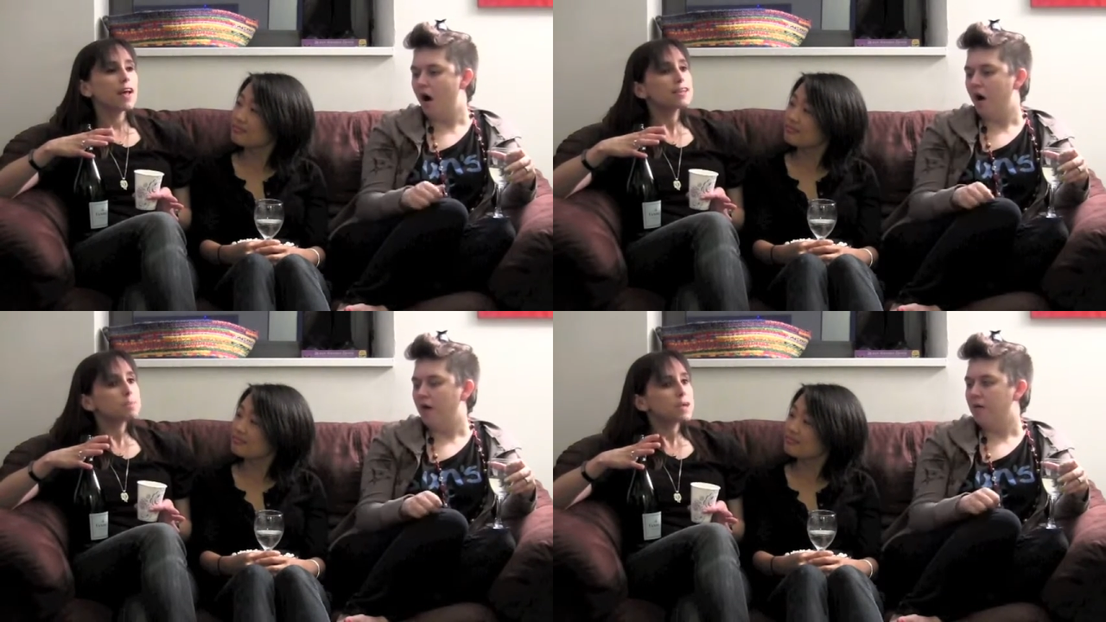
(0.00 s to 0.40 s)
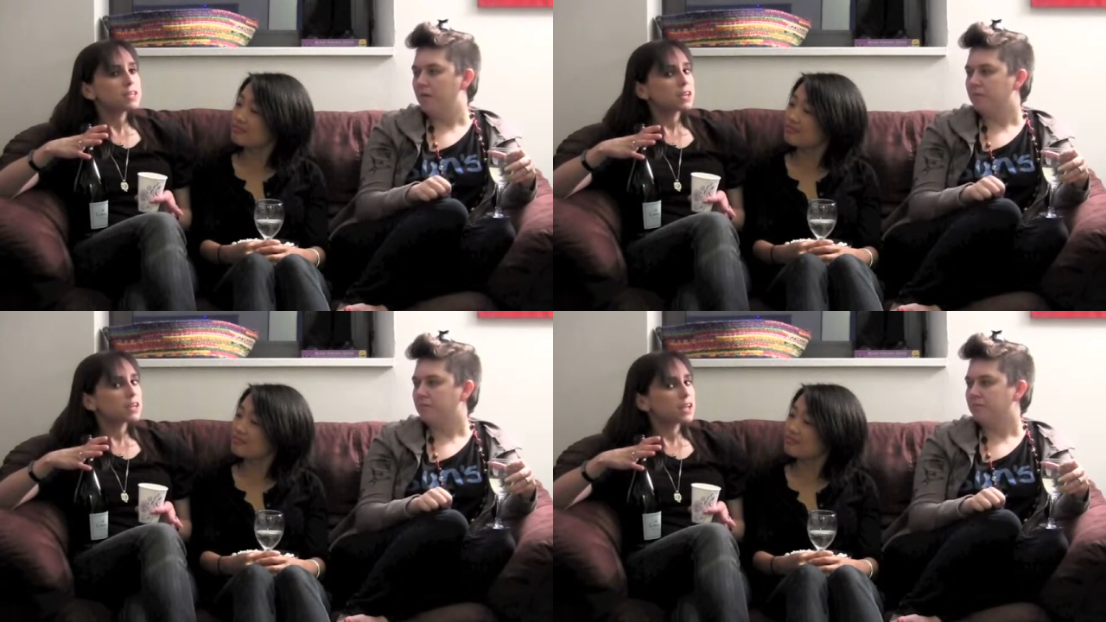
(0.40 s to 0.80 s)
Speaker 1: that's
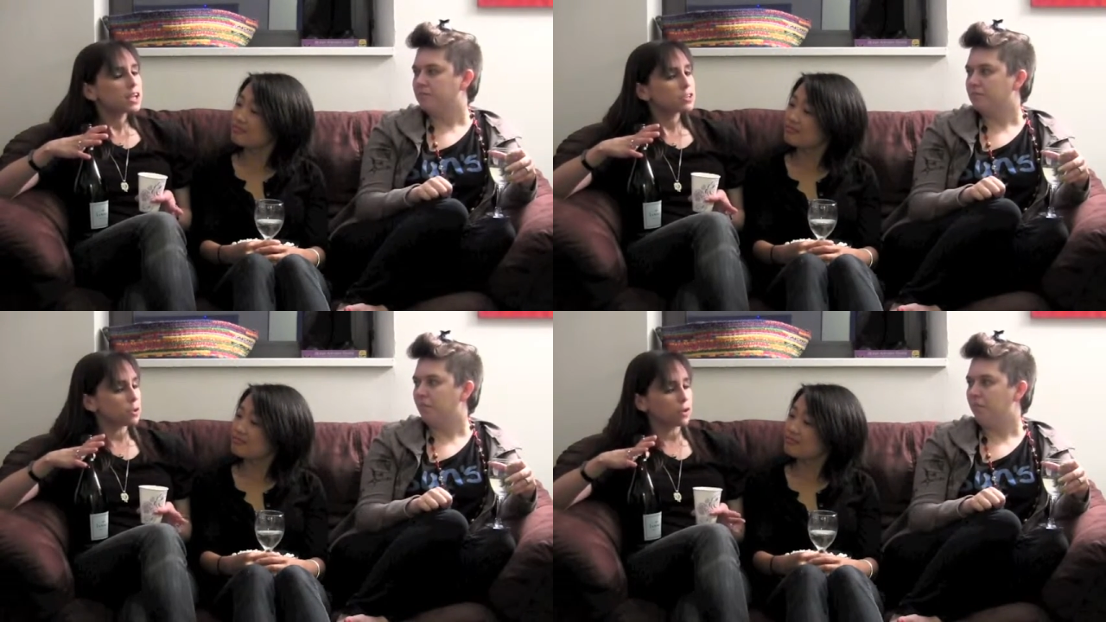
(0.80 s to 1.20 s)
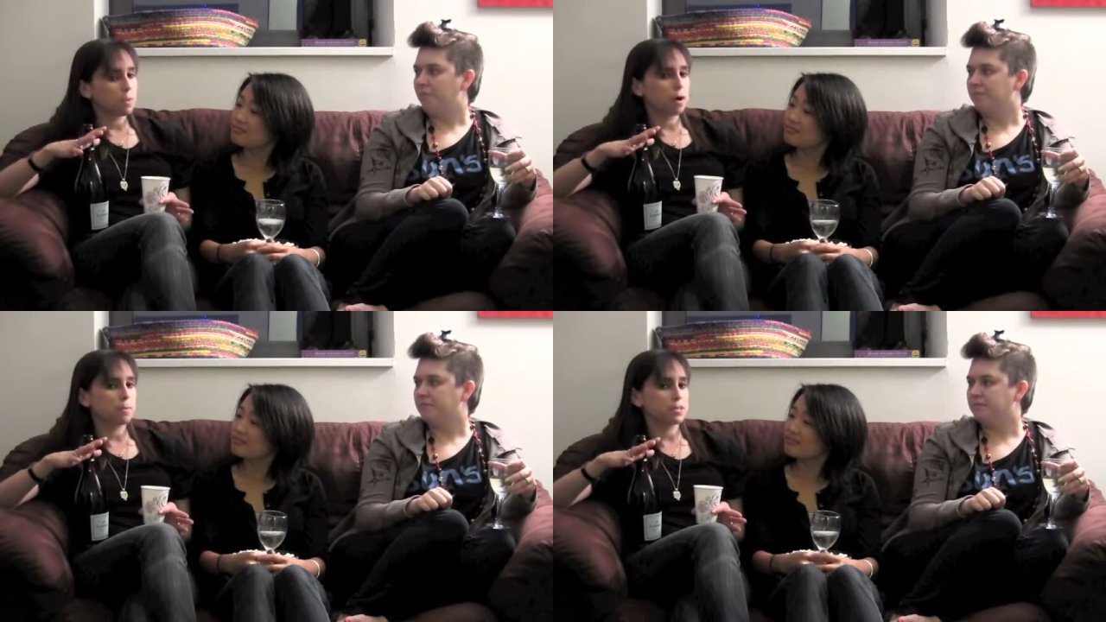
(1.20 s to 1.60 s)
basically his
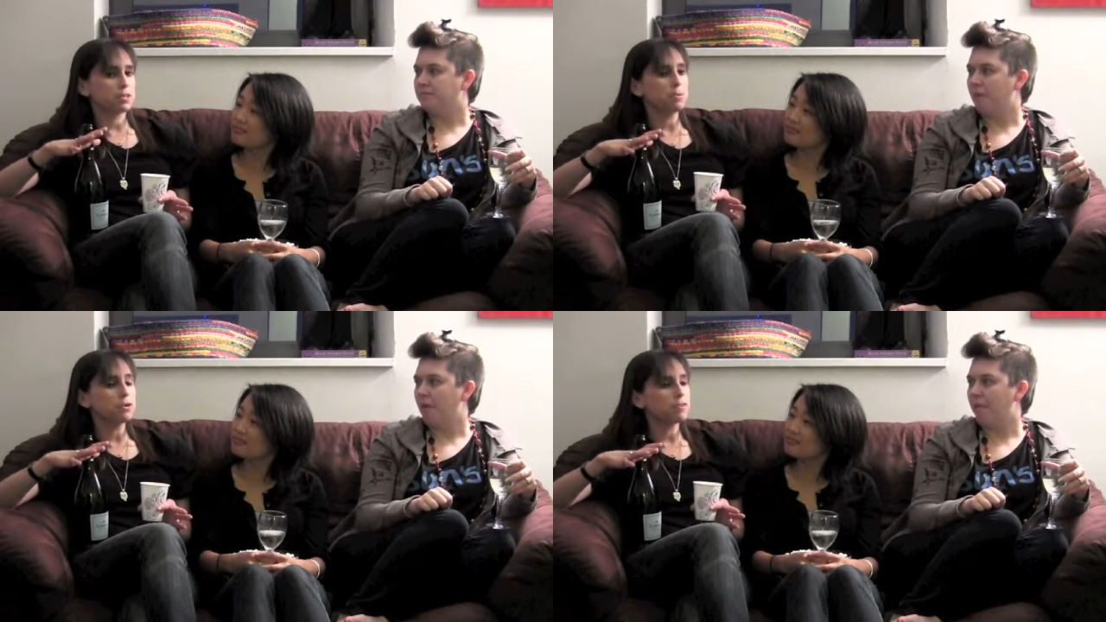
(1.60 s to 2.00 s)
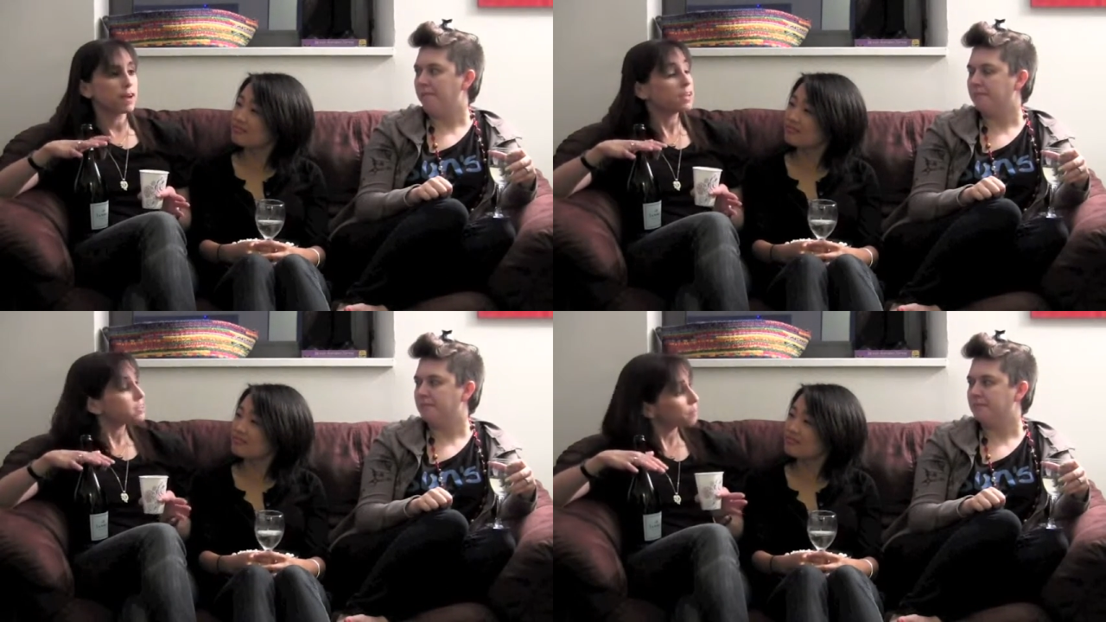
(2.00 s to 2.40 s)
only purpose in the
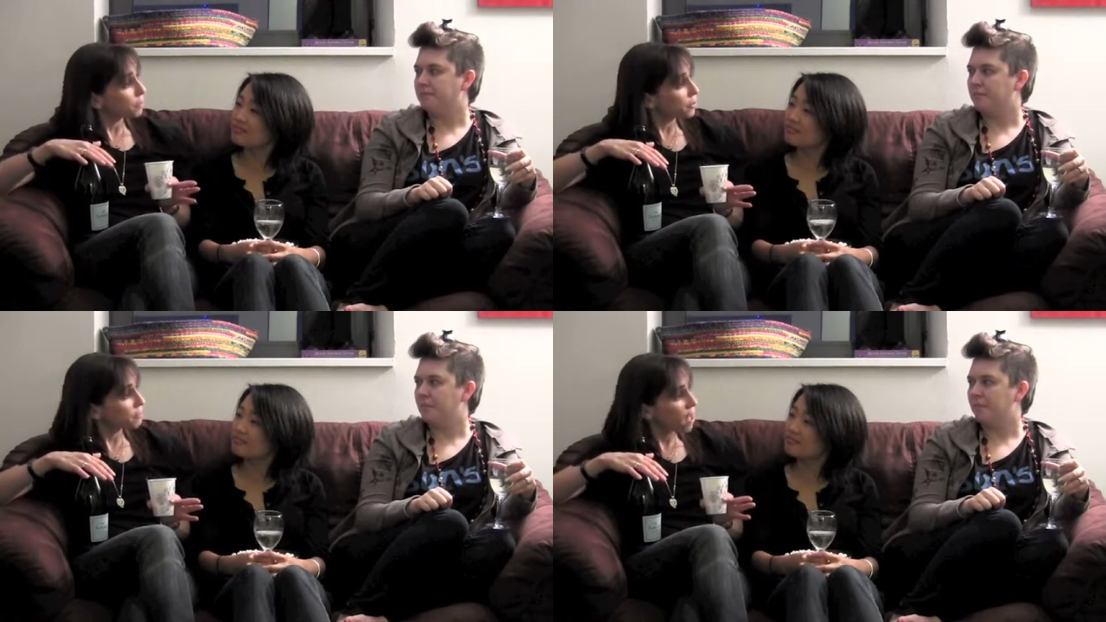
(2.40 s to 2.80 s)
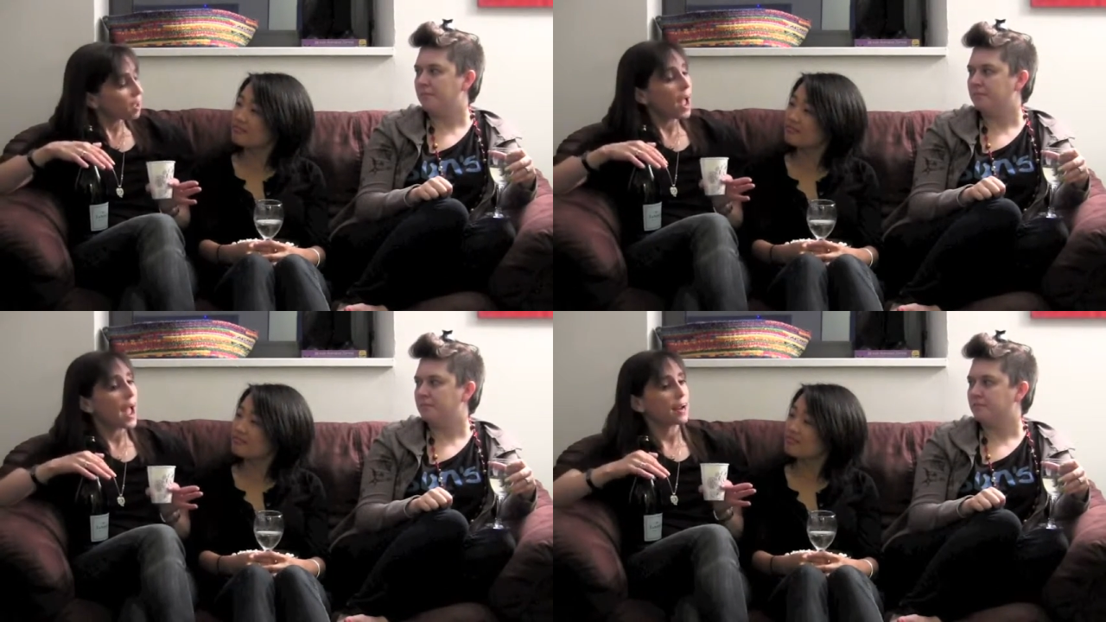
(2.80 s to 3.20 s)
movie. It's similar to
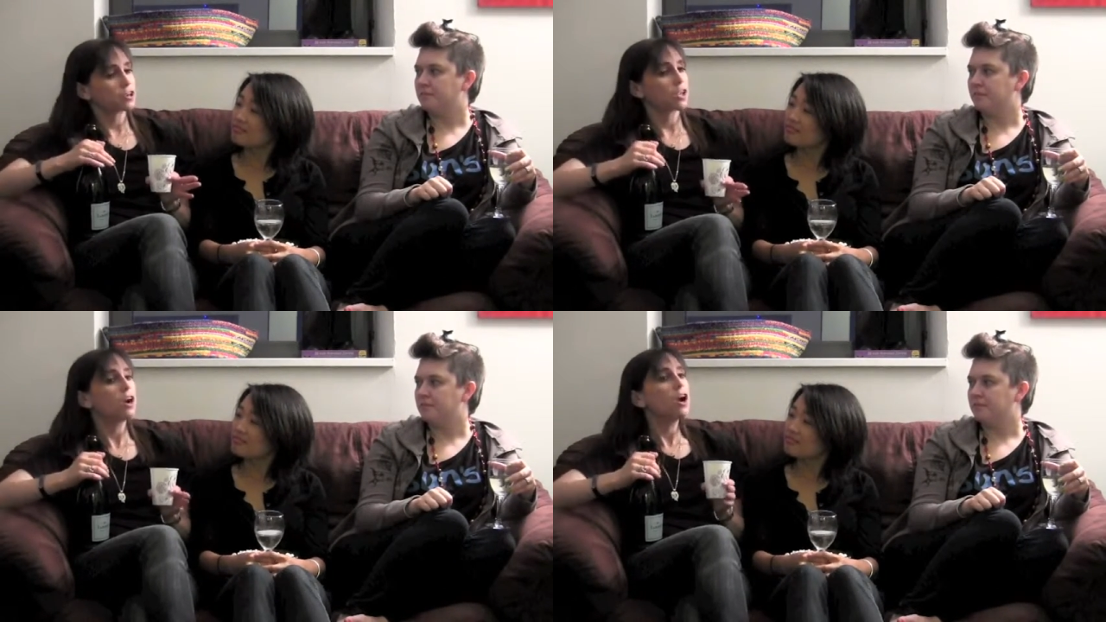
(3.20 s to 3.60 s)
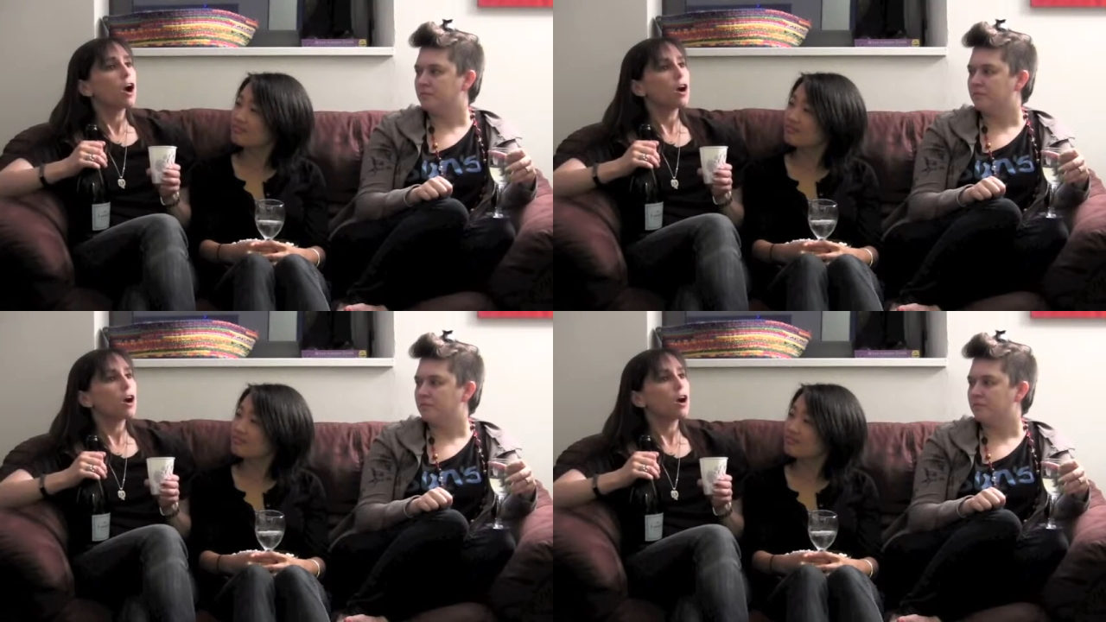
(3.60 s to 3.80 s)
Valka actually.